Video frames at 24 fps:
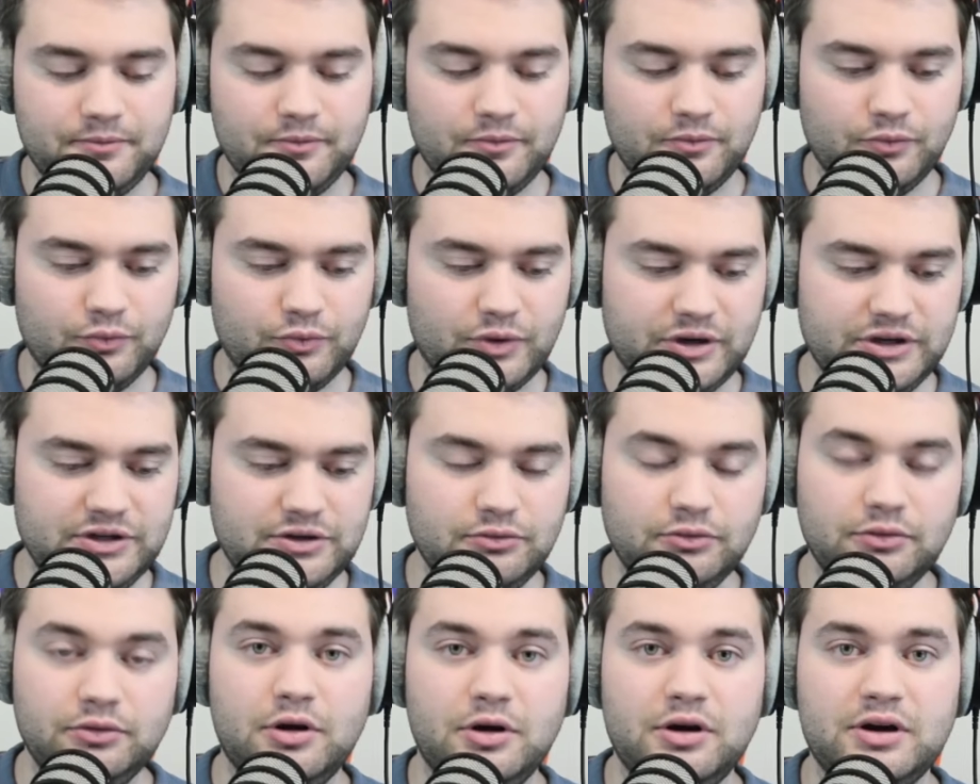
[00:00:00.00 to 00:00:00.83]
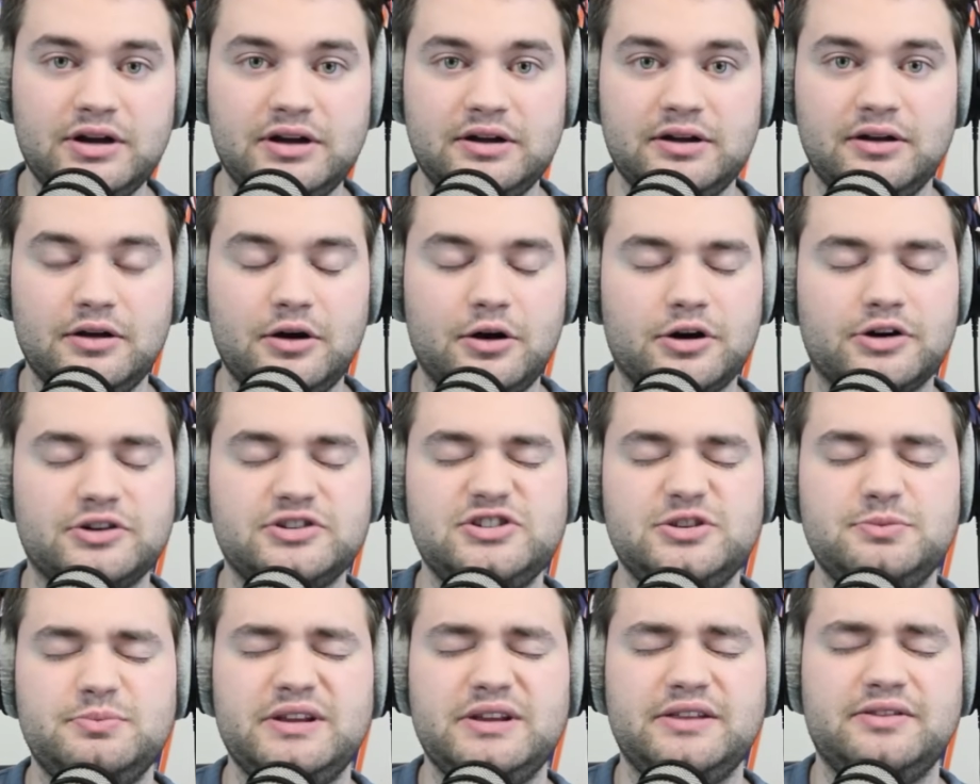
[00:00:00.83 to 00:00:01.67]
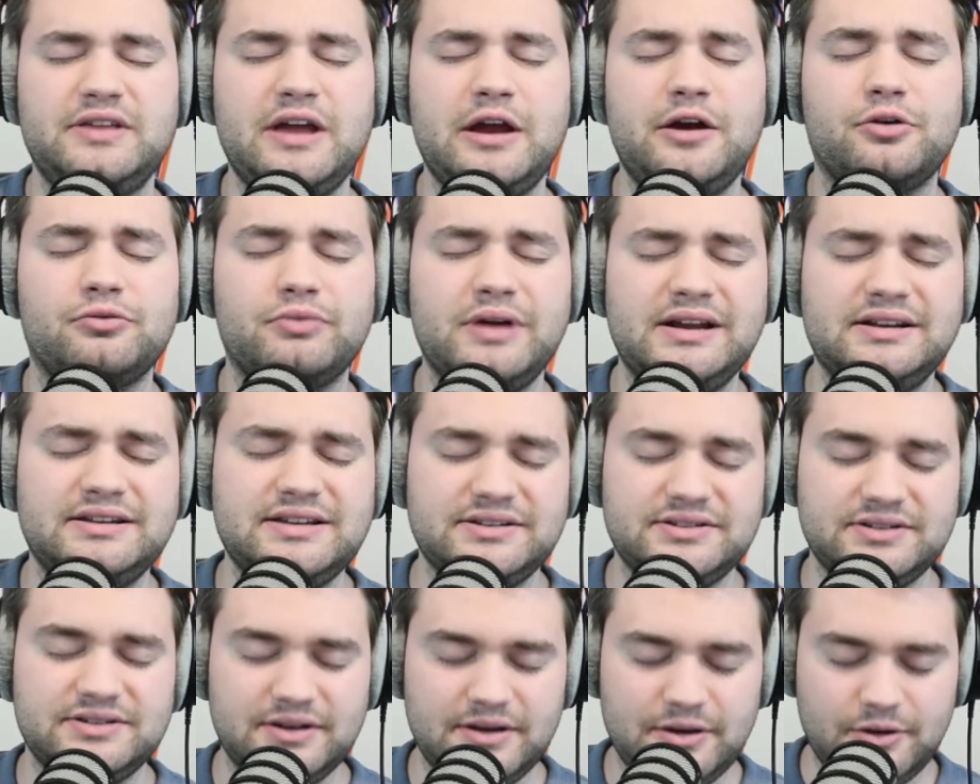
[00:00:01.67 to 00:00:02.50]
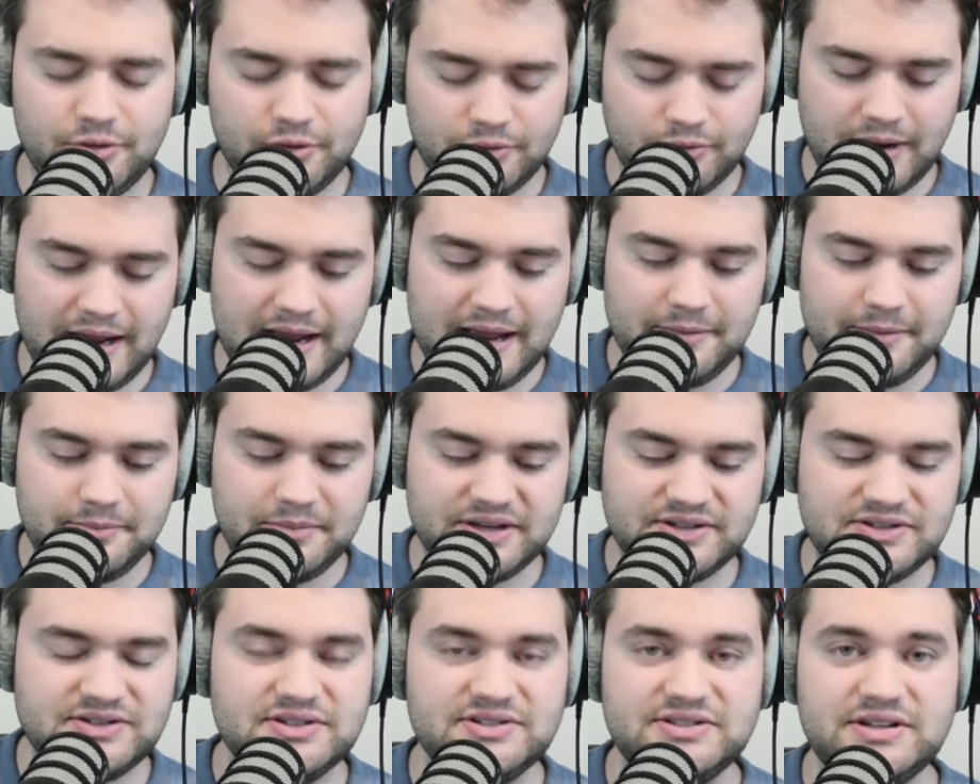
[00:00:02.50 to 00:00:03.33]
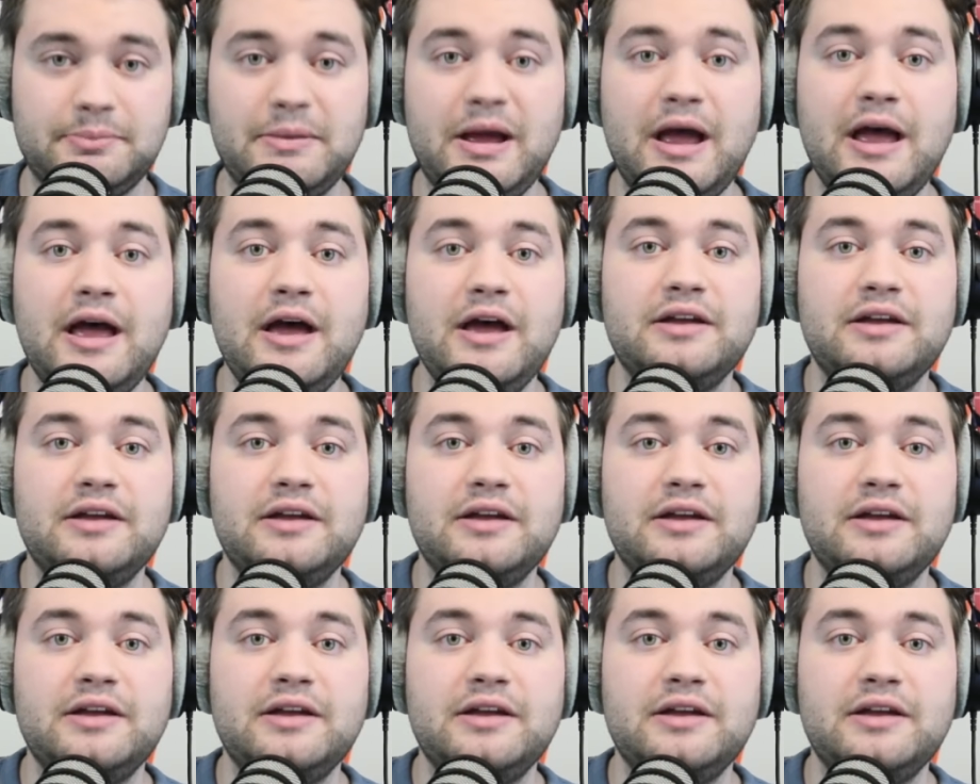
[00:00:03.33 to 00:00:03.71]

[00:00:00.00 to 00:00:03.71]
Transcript: when you look or excuse me, they are ranked as oh, I messed this up.